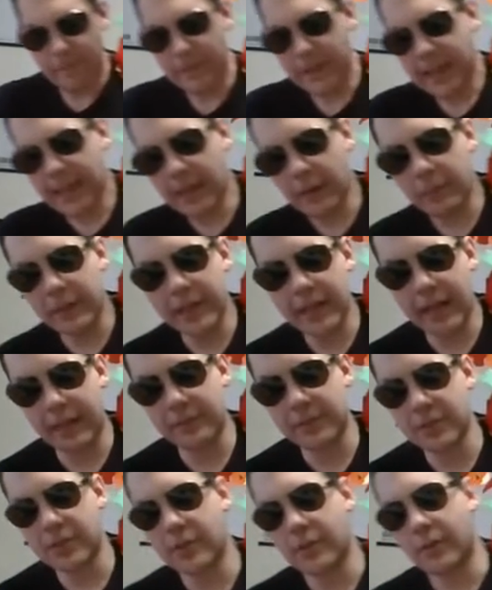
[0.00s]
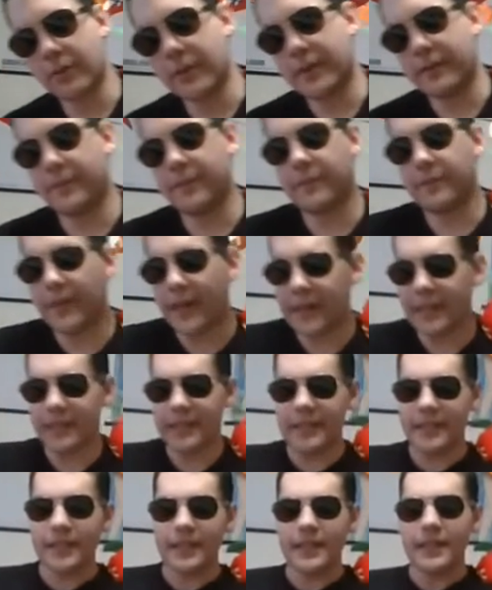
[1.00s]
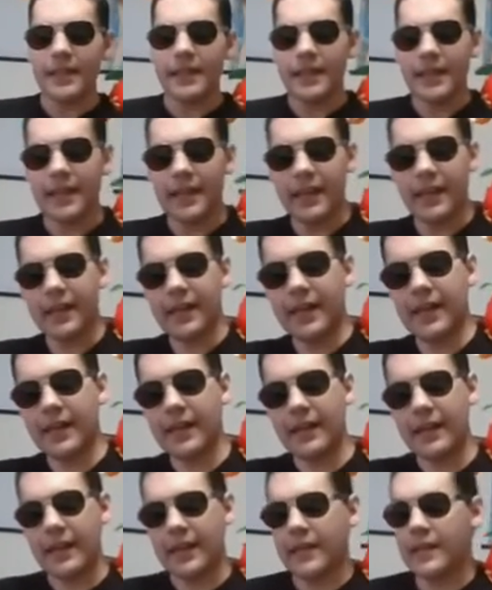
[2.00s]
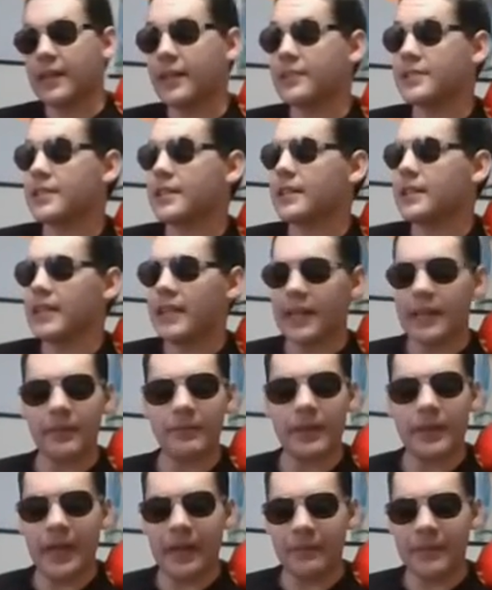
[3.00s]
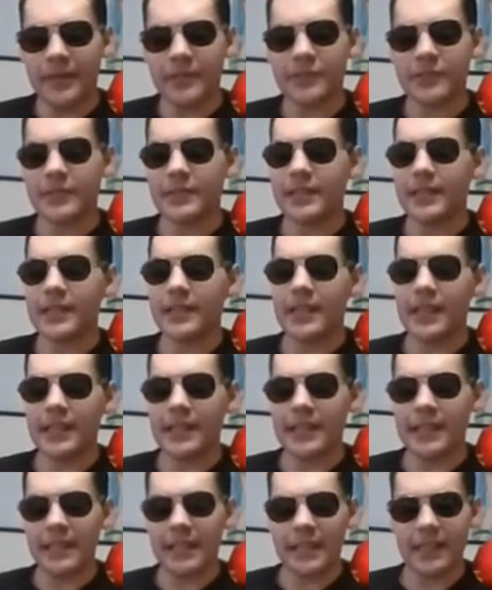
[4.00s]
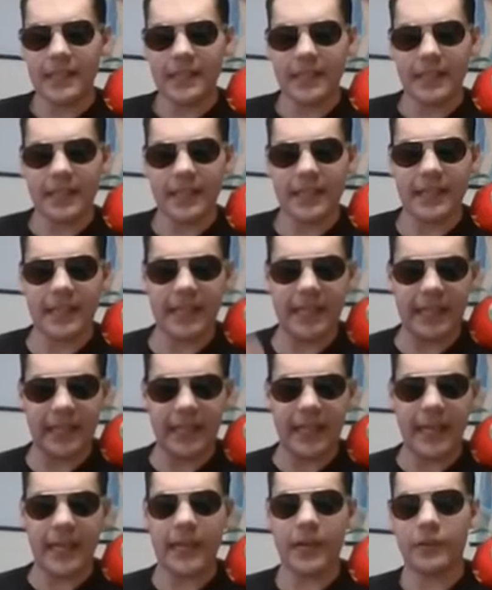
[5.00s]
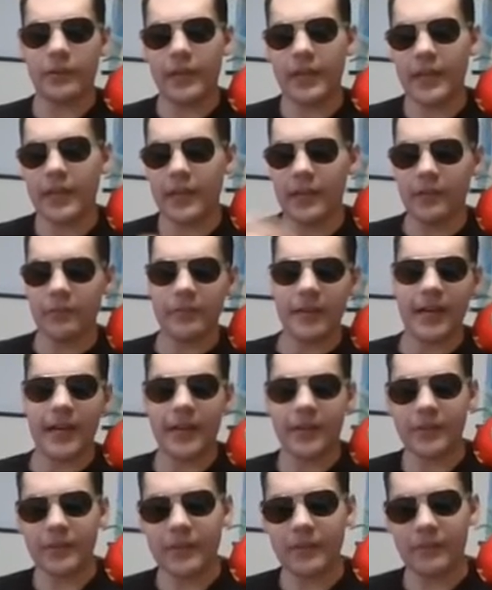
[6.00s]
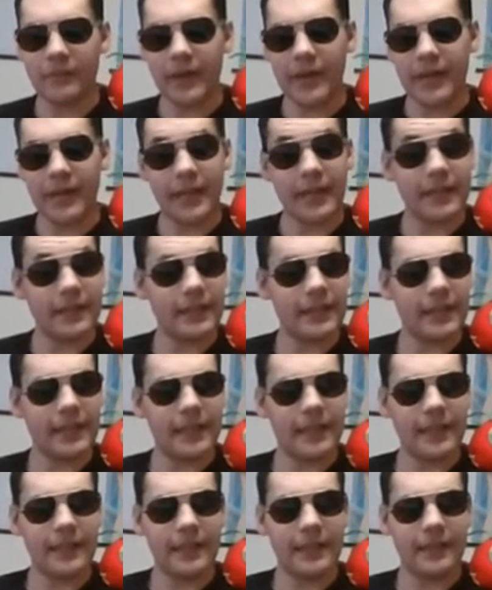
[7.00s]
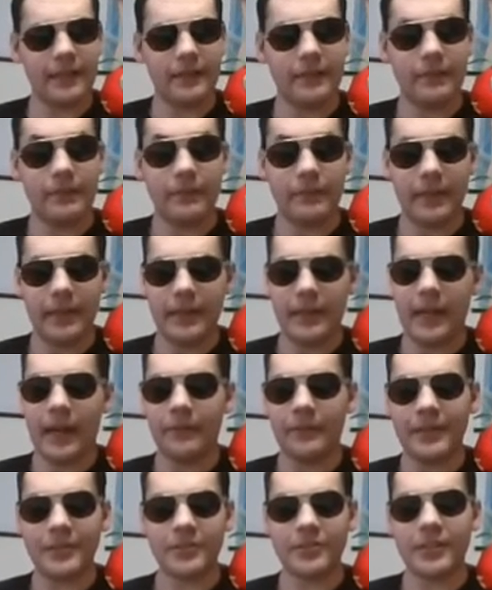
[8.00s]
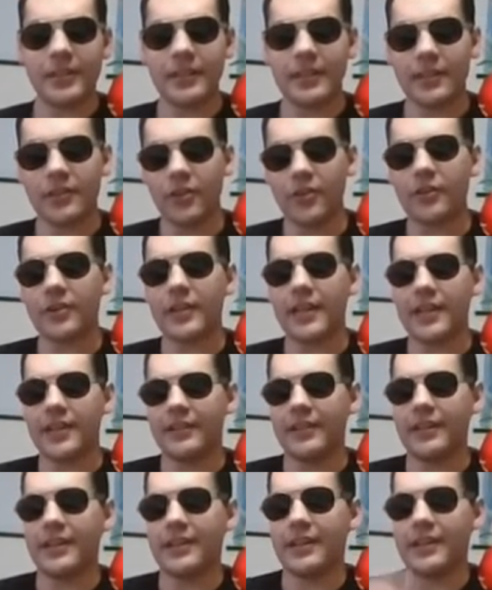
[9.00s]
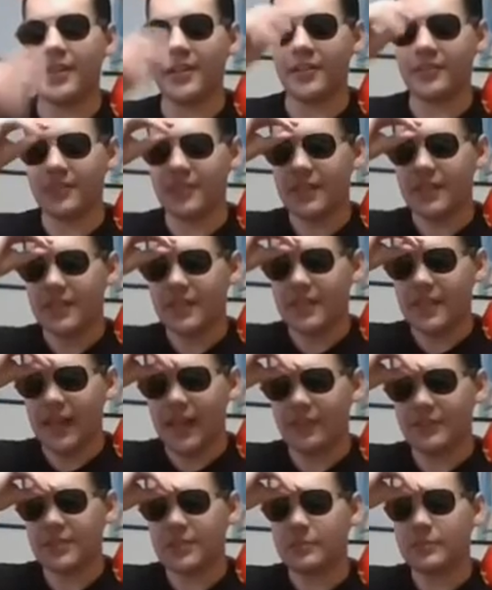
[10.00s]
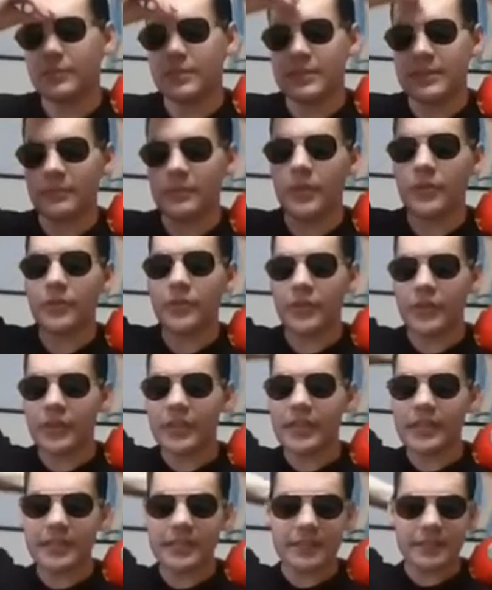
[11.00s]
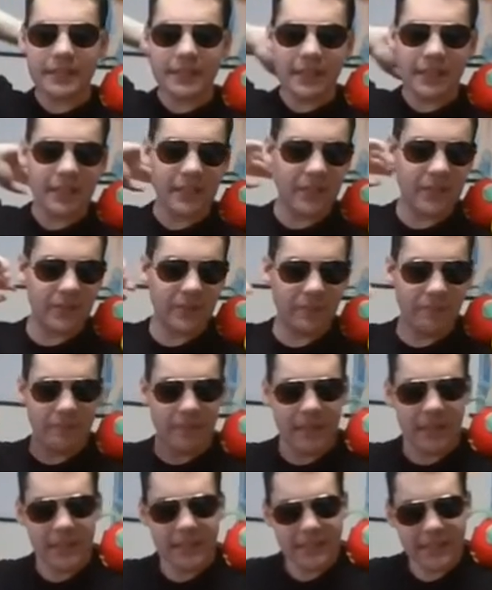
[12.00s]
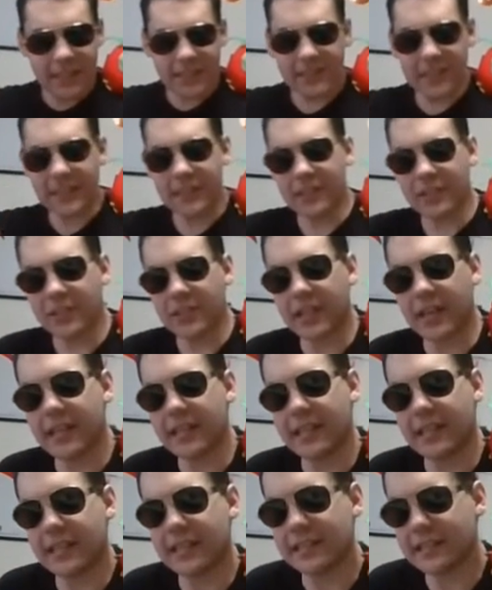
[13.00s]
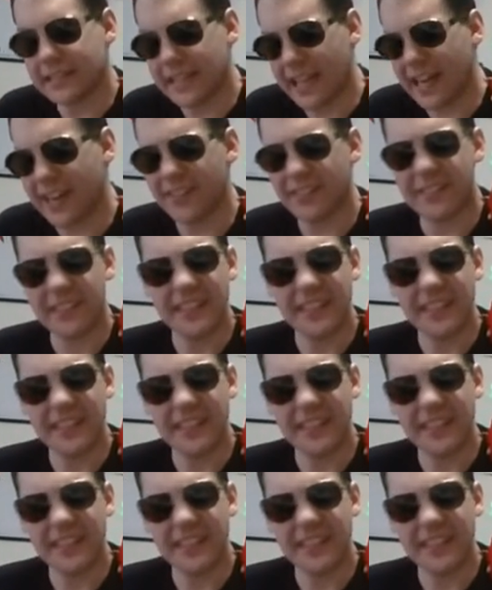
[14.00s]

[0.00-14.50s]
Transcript: It'll be. I'm sure it'll be fun uh, and I was like, yeah, I'm I'm interested in the uh, the area around my the, I'm interested in the local area. You know, have some some local things. You know, sounds like a good idea. Sound